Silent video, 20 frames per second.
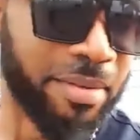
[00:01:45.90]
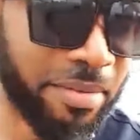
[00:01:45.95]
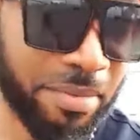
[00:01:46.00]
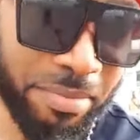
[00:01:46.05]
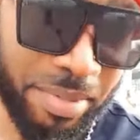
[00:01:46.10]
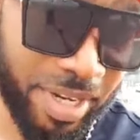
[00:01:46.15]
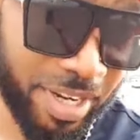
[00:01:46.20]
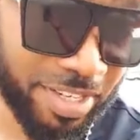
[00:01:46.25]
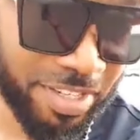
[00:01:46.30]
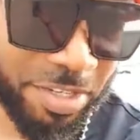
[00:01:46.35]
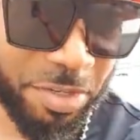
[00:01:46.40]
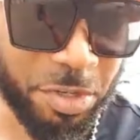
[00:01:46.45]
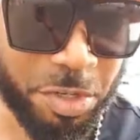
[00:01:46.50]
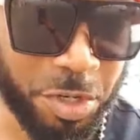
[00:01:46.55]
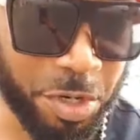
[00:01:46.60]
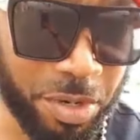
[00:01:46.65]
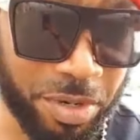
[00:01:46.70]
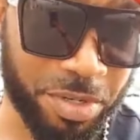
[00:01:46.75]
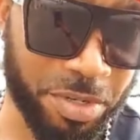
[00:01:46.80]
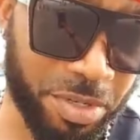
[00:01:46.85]
But I still
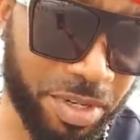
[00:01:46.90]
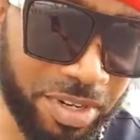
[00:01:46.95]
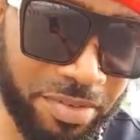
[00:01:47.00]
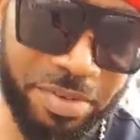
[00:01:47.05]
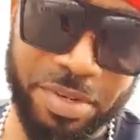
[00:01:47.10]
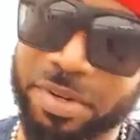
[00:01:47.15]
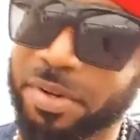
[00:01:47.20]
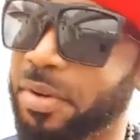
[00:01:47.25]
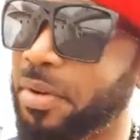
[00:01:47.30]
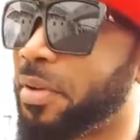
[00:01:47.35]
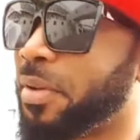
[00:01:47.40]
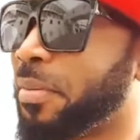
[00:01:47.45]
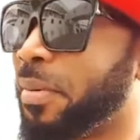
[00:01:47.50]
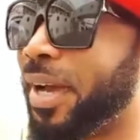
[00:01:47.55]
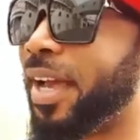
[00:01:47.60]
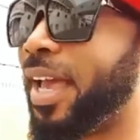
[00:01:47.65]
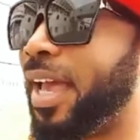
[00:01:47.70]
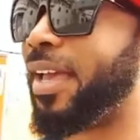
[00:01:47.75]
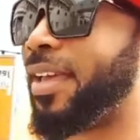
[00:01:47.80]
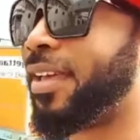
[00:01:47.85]
jokes, you never know. Go
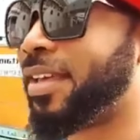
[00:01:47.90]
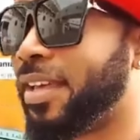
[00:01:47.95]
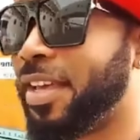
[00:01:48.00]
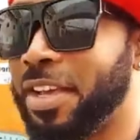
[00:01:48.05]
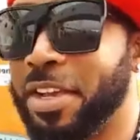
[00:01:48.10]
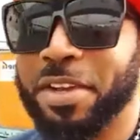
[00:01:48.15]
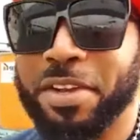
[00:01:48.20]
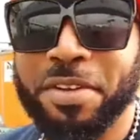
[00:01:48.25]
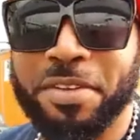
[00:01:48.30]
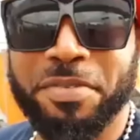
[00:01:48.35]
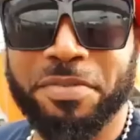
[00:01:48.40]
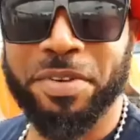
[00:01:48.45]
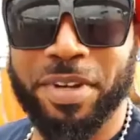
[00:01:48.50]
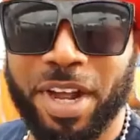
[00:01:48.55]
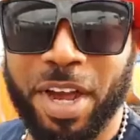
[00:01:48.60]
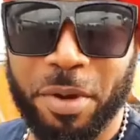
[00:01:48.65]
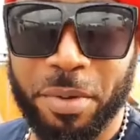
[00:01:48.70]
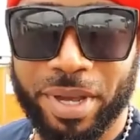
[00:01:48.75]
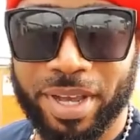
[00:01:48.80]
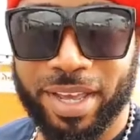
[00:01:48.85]
ahead. For
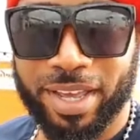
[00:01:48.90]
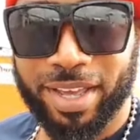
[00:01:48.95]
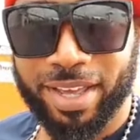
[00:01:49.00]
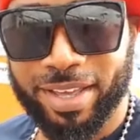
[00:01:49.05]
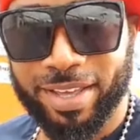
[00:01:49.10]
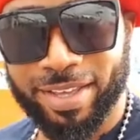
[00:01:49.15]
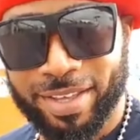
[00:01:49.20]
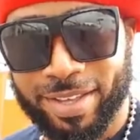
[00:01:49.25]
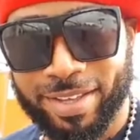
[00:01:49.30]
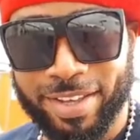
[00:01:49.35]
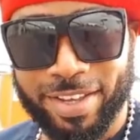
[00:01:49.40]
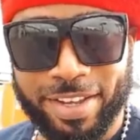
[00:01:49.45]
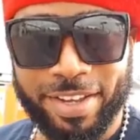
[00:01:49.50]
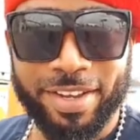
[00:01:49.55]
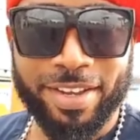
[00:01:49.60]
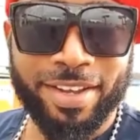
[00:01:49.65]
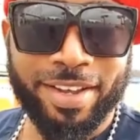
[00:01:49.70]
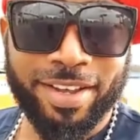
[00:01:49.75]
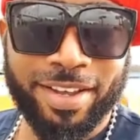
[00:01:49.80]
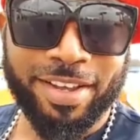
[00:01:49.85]
now, we're here.
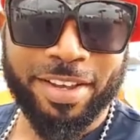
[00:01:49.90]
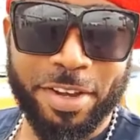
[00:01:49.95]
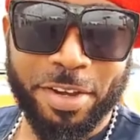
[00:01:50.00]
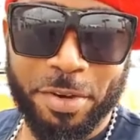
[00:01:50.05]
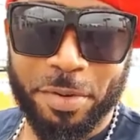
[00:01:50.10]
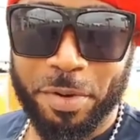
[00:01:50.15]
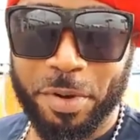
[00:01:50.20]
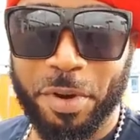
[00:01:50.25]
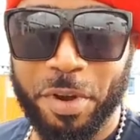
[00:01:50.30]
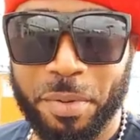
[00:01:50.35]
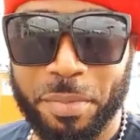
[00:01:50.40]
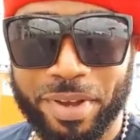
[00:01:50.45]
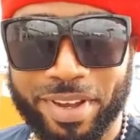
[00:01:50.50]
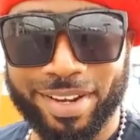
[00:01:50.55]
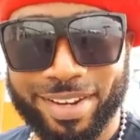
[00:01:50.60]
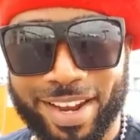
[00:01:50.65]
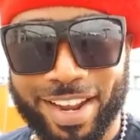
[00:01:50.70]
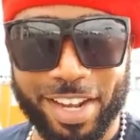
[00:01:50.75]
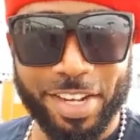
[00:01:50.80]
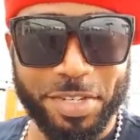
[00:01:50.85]
We're gonna make
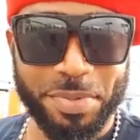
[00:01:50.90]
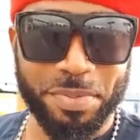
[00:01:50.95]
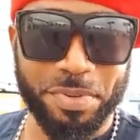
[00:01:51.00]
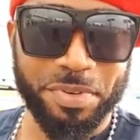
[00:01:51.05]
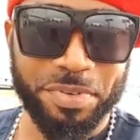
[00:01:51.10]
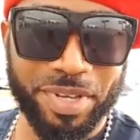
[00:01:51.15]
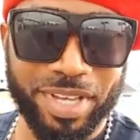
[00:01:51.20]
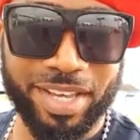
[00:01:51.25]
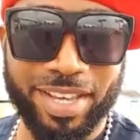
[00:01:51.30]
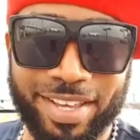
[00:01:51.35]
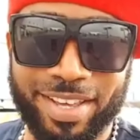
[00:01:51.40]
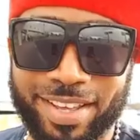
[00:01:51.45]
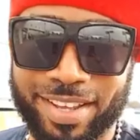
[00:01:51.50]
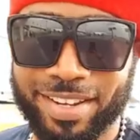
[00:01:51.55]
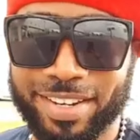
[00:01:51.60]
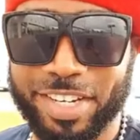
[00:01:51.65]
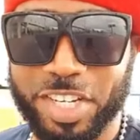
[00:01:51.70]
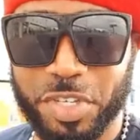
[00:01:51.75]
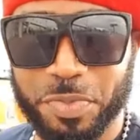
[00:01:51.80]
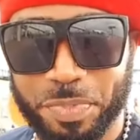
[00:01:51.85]
a nice movie.
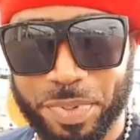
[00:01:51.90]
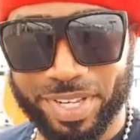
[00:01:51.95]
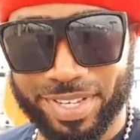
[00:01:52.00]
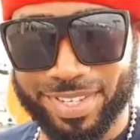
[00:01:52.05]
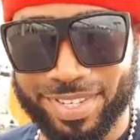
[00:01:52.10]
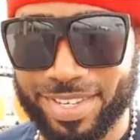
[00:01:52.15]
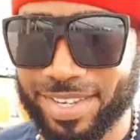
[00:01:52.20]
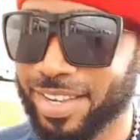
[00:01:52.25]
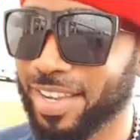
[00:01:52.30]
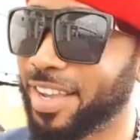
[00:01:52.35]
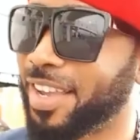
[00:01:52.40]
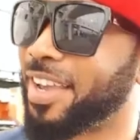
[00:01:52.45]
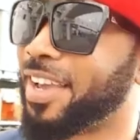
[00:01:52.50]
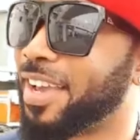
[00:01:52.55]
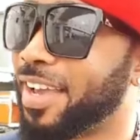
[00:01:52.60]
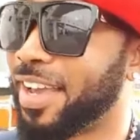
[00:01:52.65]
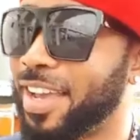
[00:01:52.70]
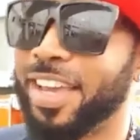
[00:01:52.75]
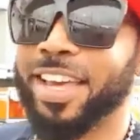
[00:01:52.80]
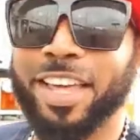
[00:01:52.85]
This piece,
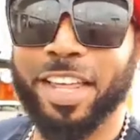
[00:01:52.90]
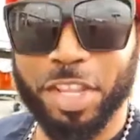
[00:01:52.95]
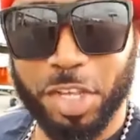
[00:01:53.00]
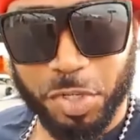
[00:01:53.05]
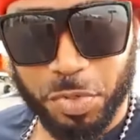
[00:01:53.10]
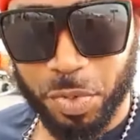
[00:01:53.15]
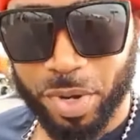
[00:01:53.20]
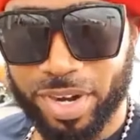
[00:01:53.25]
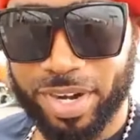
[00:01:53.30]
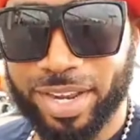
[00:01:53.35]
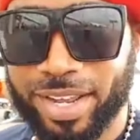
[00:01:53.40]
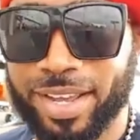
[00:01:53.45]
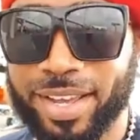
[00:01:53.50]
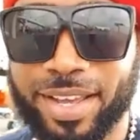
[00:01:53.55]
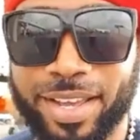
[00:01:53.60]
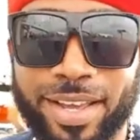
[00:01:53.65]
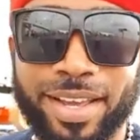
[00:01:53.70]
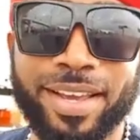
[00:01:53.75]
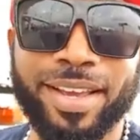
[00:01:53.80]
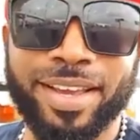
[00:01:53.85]
this one,
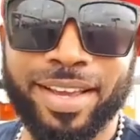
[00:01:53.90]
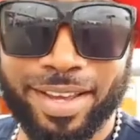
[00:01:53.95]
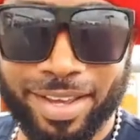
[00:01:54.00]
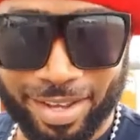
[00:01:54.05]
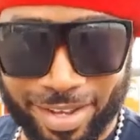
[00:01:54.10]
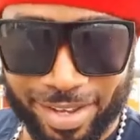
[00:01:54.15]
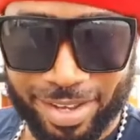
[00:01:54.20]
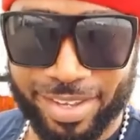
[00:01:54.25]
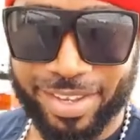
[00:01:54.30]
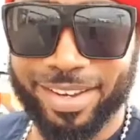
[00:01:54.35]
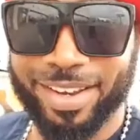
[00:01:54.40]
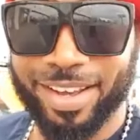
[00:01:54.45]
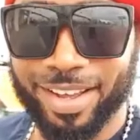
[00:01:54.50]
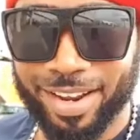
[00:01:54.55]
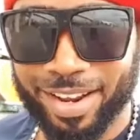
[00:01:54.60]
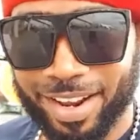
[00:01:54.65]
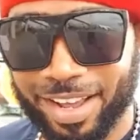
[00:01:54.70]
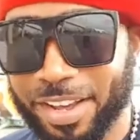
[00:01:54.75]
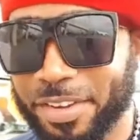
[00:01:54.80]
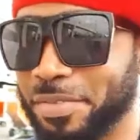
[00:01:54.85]
you're
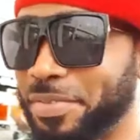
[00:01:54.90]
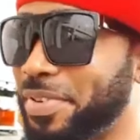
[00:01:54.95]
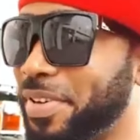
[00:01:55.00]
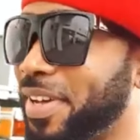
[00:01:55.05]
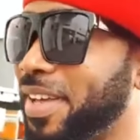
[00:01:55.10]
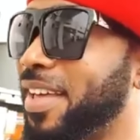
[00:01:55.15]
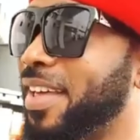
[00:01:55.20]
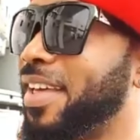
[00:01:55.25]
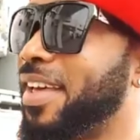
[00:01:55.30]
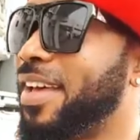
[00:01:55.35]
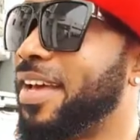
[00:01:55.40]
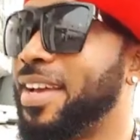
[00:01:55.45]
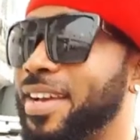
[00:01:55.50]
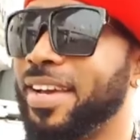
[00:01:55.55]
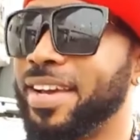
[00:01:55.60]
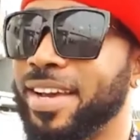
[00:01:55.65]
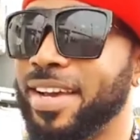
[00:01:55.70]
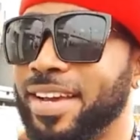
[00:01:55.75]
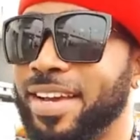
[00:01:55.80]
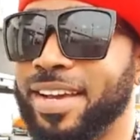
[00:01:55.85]
gonna love.
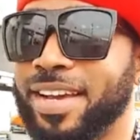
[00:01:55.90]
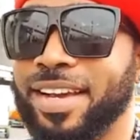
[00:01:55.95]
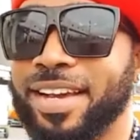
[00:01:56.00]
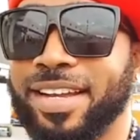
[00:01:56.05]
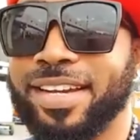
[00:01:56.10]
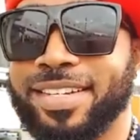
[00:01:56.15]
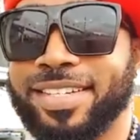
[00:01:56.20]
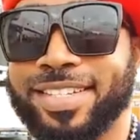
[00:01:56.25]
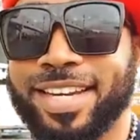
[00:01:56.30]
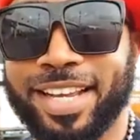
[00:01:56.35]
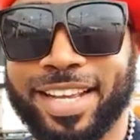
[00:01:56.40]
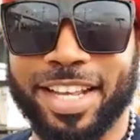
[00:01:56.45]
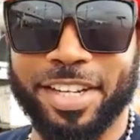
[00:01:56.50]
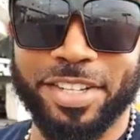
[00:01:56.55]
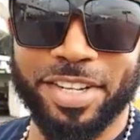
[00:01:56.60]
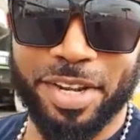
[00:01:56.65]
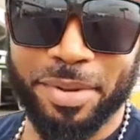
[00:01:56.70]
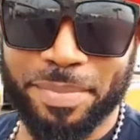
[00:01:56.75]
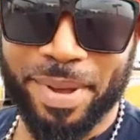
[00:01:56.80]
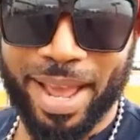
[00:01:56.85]
Take it
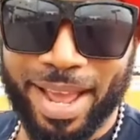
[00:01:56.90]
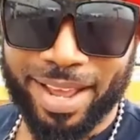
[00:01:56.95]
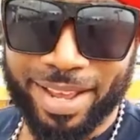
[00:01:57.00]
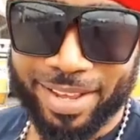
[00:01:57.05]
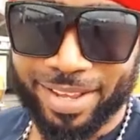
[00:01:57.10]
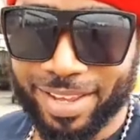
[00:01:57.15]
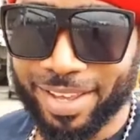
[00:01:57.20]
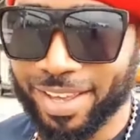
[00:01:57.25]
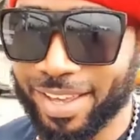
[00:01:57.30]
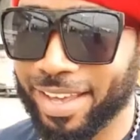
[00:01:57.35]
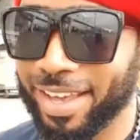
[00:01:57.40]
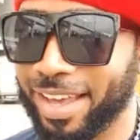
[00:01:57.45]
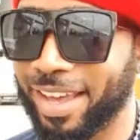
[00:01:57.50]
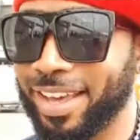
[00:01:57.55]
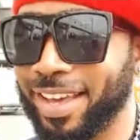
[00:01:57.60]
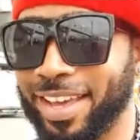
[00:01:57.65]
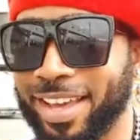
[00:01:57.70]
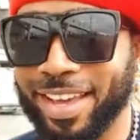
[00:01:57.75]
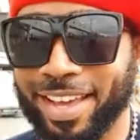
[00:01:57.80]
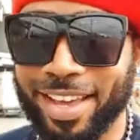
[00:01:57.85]
to the back.
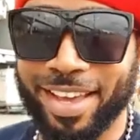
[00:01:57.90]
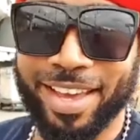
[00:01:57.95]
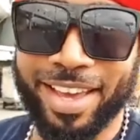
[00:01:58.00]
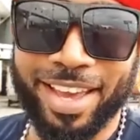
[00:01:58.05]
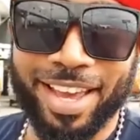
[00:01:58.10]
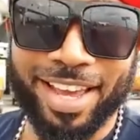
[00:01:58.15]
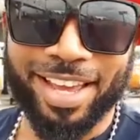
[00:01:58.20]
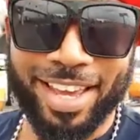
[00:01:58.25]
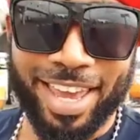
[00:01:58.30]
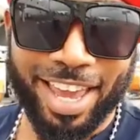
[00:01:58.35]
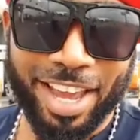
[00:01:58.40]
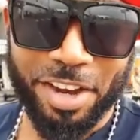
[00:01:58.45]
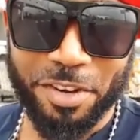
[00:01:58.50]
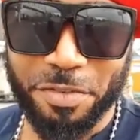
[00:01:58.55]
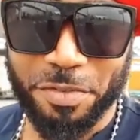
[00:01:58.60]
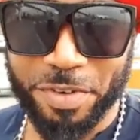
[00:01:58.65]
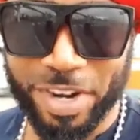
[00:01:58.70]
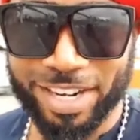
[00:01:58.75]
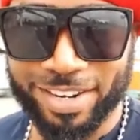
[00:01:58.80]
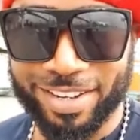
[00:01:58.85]
King
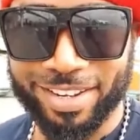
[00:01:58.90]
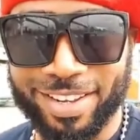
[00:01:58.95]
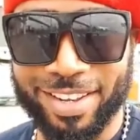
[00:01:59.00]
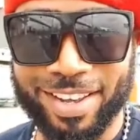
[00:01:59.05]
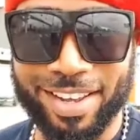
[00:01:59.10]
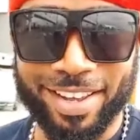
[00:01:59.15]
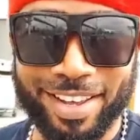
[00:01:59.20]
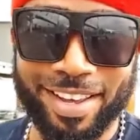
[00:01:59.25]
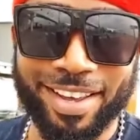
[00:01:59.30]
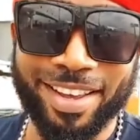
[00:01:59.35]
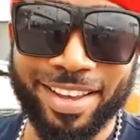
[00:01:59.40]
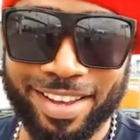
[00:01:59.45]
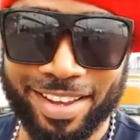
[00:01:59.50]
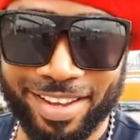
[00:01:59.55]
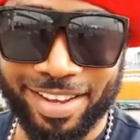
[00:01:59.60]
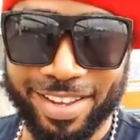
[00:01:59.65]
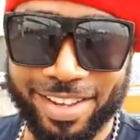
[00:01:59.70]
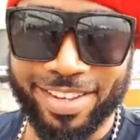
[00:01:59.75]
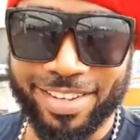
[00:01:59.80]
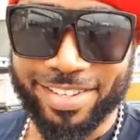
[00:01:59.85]
Freddy
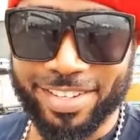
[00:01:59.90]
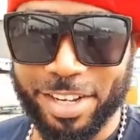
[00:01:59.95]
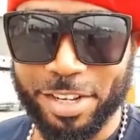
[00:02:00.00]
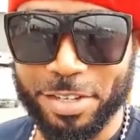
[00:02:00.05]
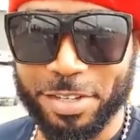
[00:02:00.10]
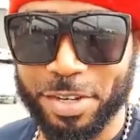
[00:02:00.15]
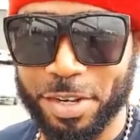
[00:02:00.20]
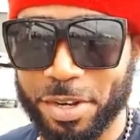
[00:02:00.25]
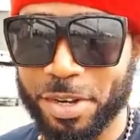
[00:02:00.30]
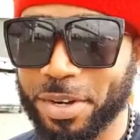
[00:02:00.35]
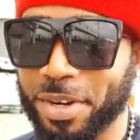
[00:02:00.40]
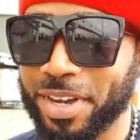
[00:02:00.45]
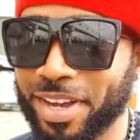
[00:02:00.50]
says so.